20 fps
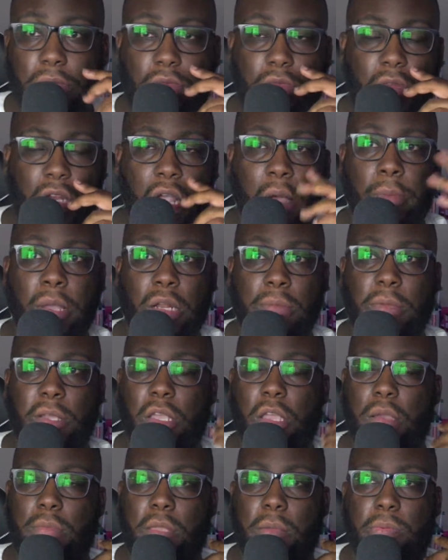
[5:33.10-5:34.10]
I better make
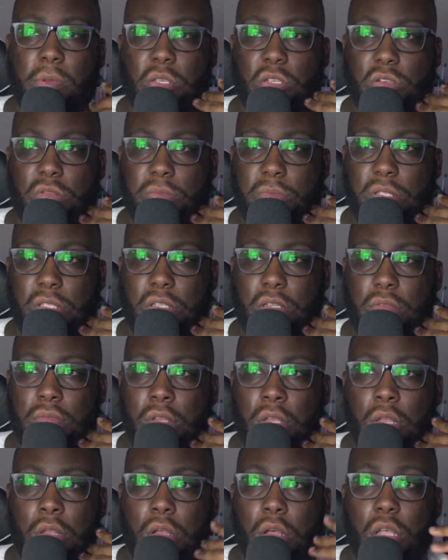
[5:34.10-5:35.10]
pictures of myself.
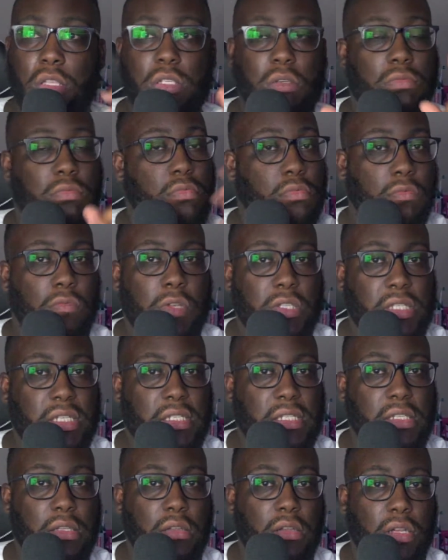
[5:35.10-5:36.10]
Also, runs
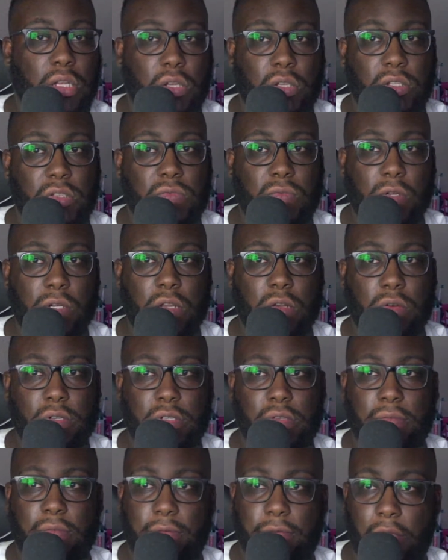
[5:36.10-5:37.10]
on 20 hertz,
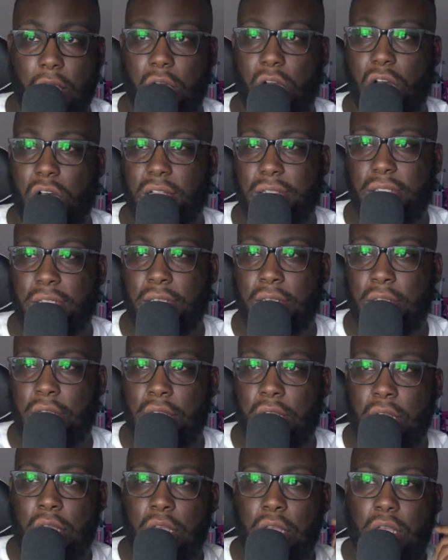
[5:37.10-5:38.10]
thank God,
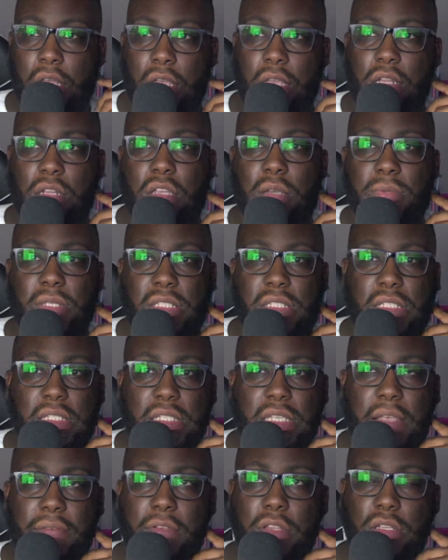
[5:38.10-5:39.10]
and comes in
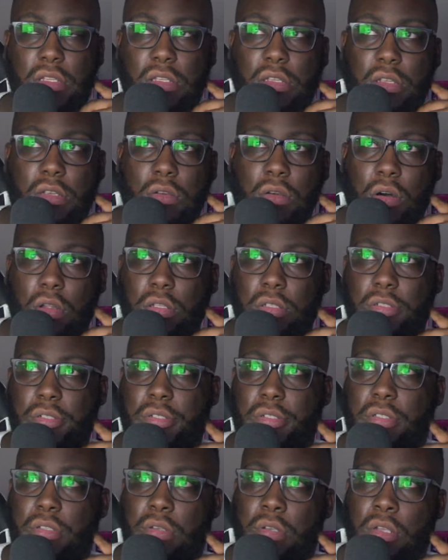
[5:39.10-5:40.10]
7
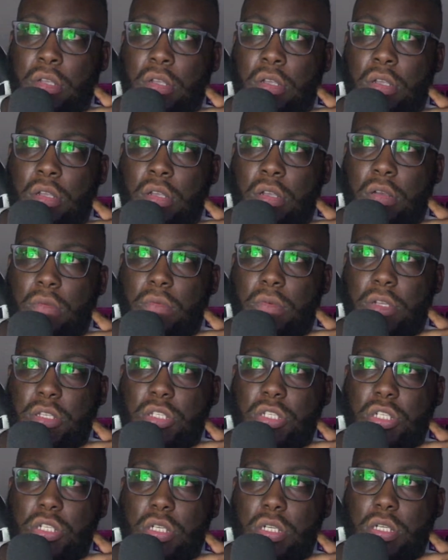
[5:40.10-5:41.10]
colors,
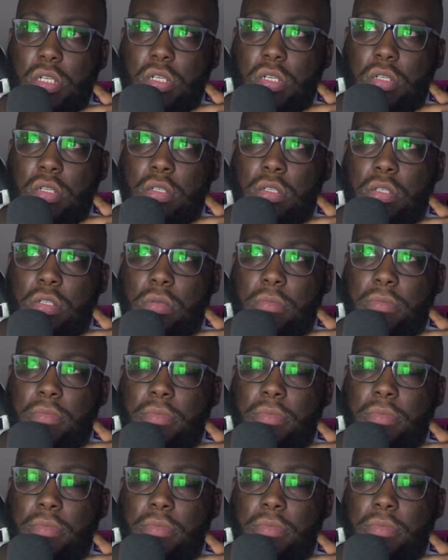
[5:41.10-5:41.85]
which the